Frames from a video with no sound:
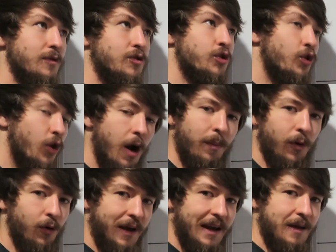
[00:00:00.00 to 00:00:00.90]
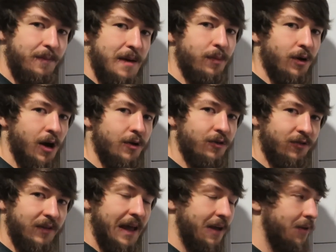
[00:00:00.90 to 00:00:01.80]
trouble getting people to
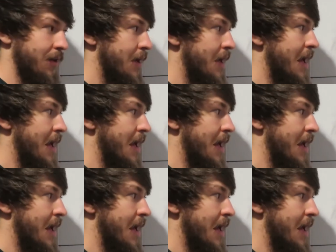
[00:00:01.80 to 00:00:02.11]
understand